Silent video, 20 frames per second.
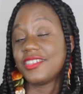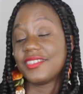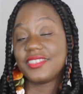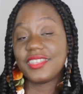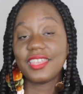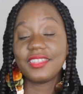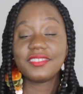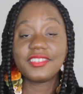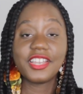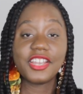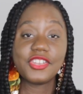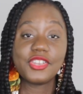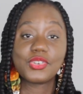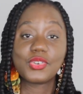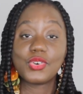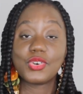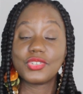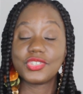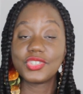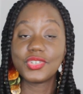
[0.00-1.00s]
Then there you
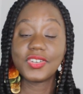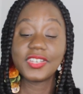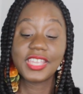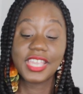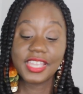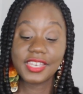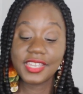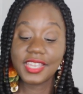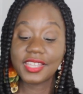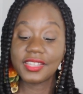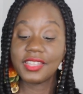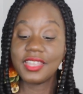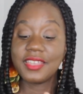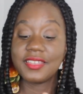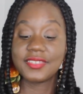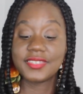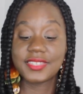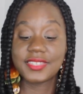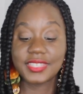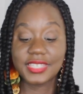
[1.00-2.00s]
go, donate it,
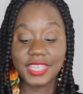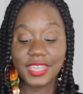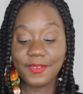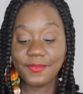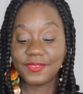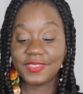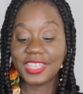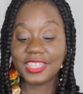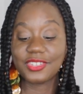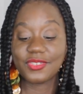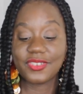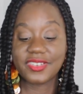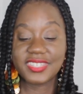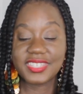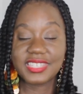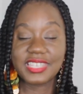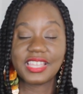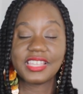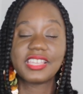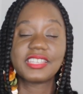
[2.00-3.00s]
gift it, or
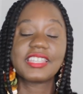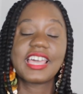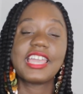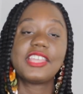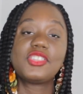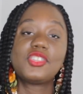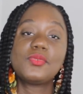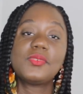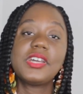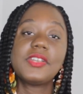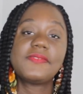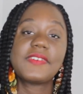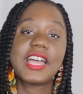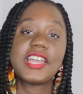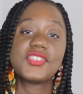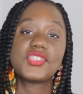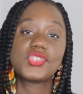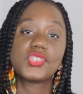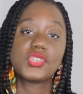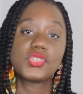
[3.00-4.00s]
sell it. I do
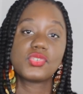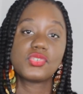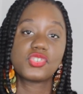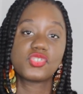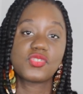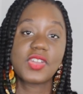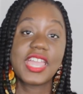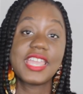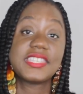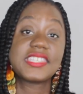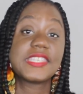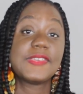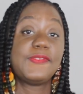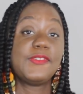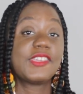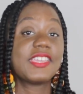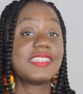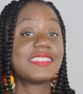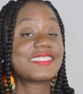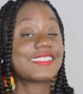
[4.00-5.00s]
advise you to try and see if
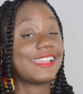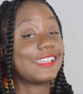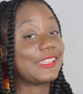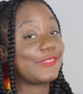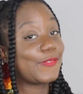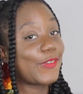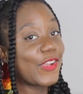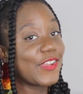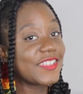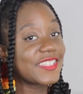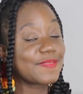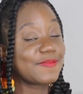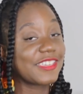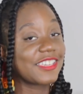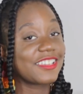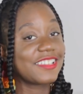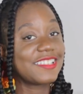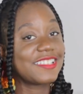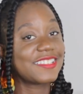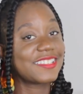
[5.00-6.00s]
you can sell it first,
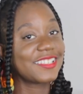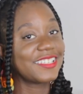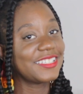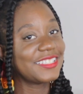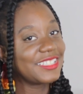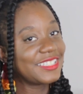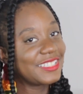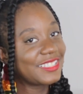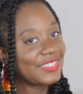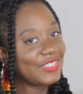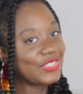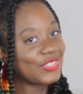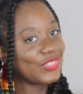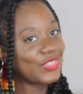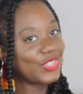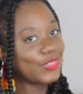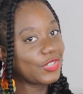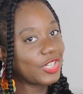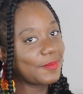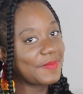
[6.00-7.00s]
because you know,
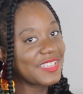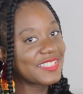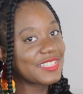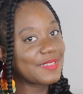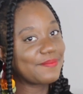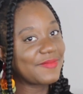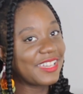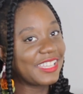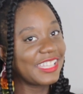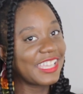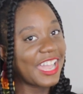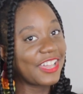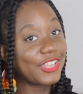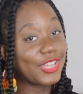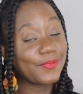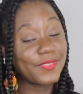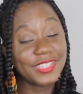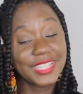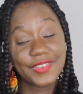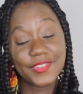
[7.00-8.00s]
you want to make some money out
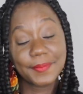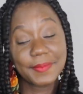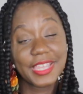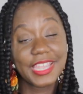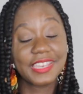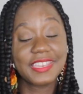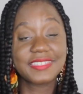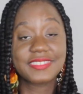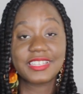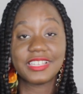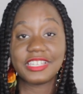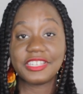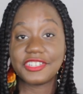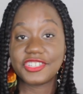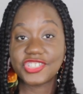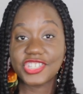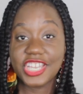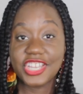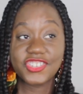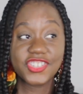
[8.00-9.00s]
of it. Everybody needs a little
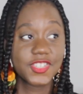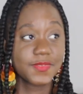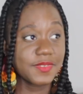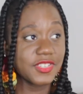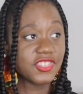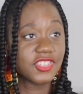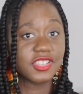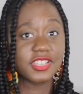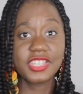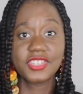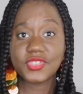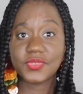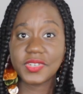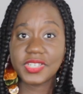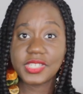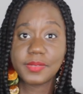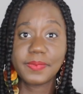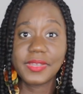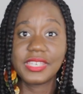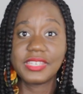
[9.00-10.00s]
change, especially
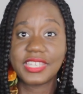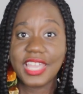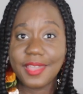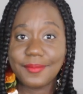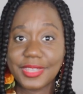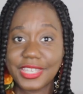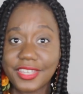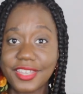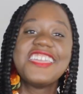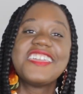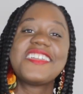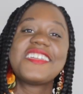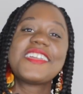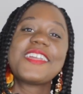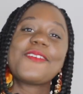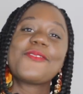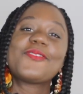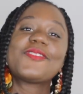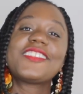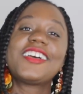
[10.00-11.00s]
during the pandemic.
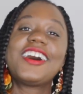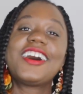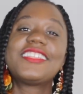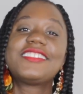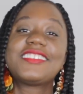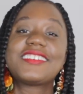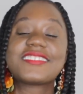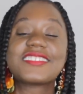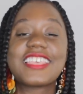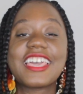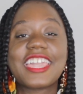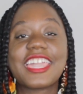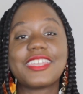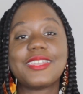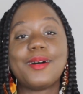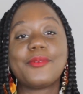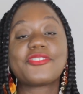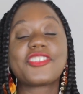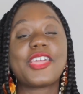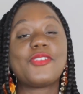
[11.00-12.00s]
If not, the second
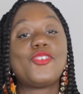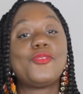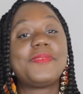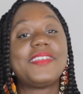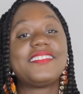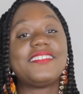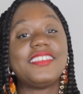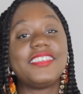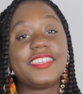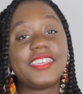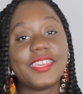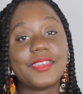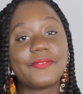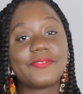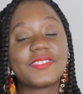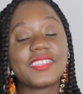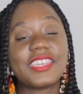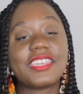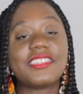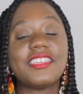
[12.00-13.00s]
option will be to
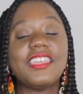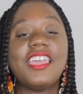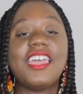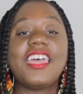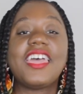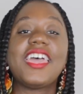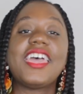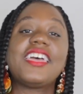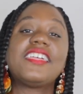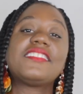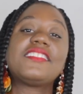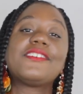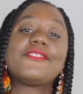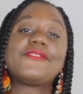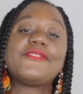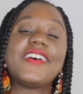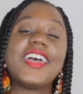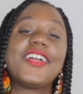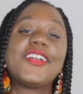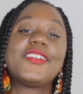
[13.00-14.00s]
gift it, and the
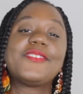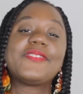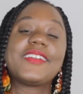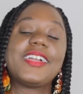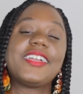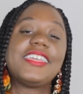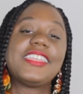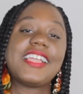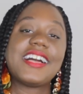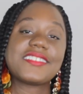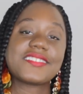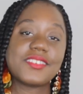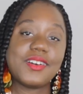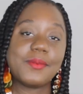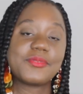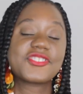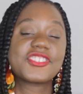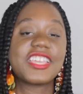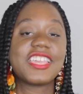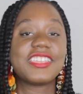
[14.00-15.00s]
very, very last
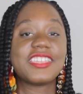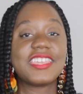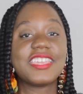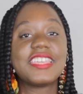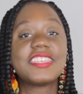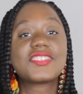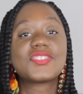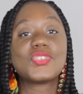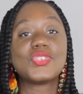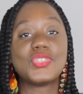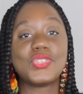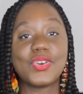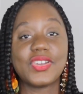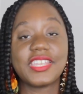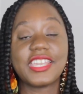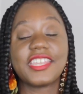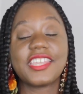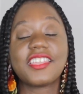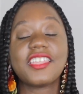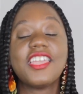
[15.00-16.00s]
option is to
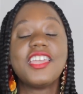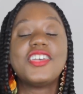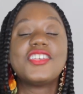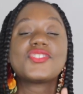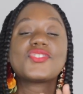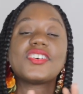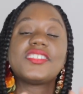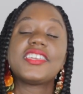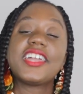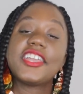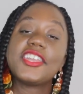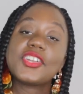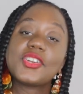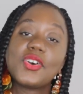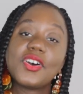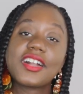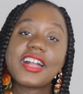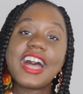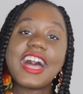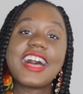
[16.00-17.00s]
donate it. So there you
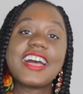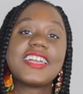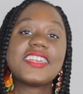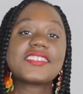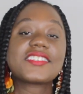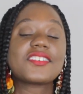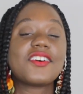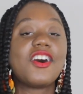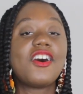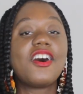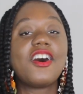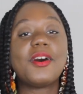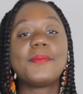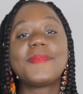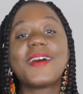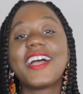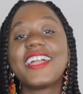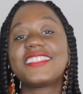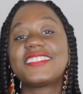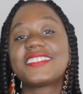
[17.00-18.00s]
go, guys, all
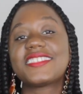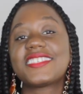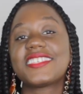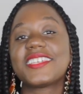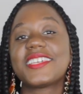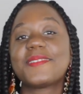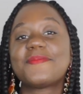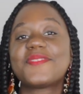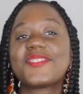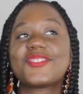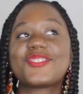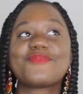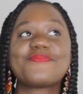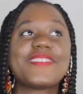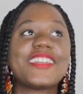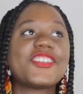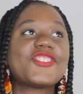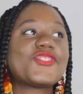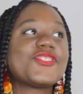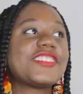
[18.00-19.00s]
my tips to
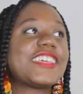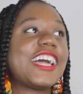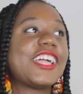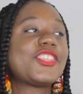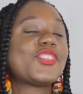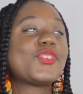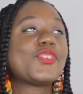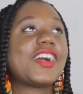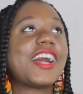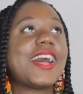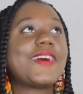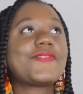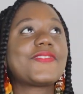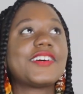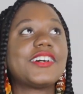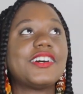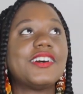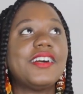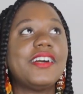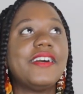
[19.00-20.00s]
make sure that you have
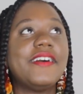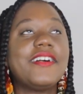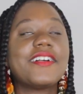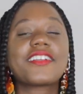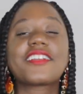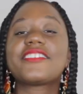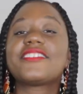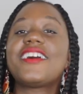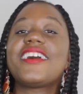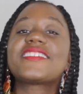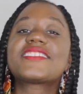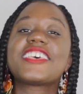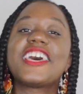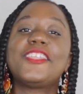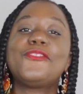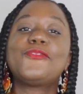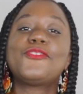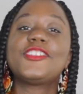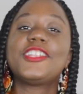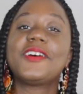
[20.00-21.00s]
a
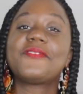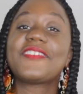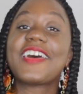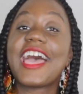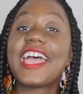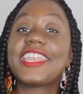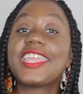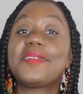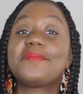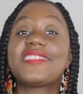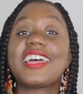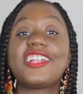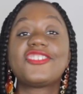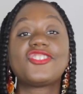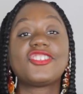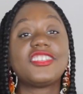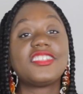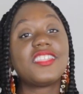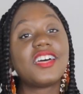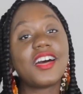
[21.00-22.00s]
closet full of items
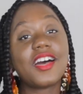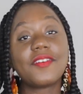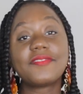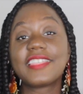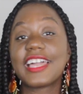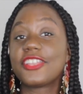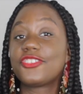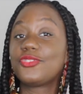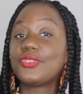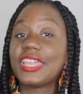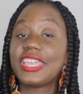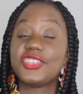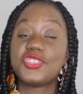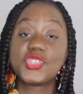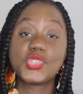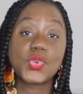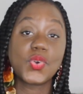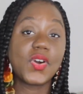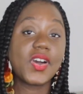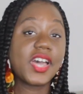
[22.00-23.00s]
that you love, that you
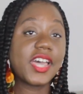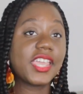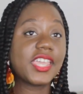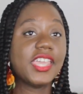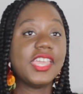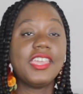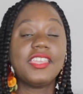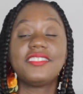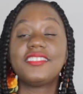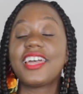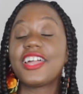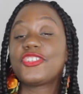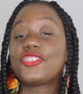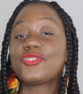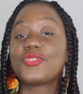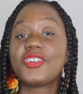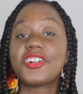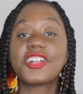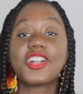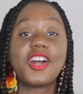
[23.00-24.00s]
enjoy, that
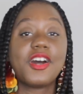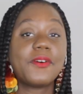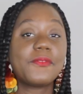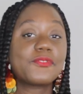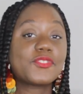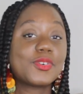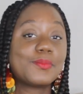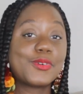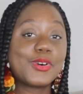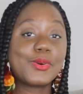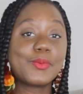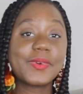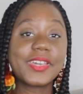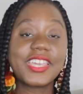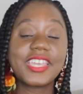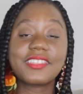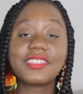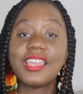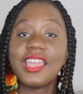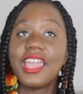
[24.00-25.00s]
you are comfortable
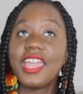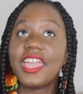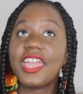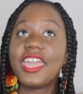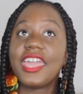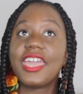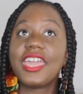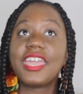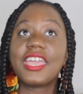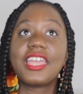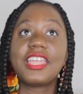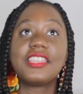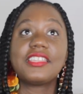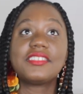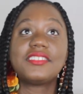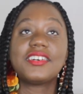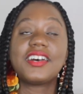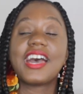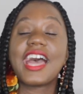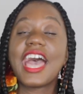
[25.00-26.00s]
with,
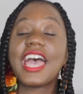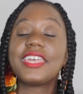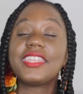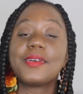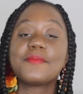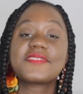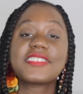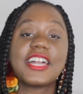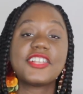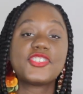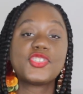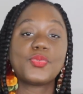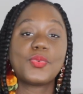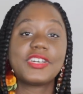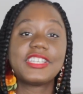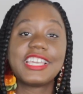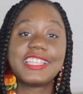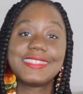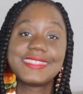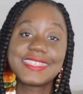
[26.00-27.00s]
and the items that you
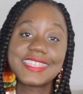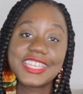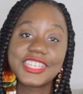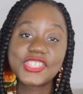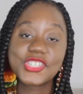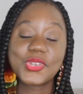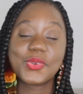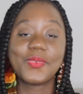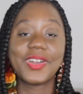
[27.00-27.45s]
want to ditch,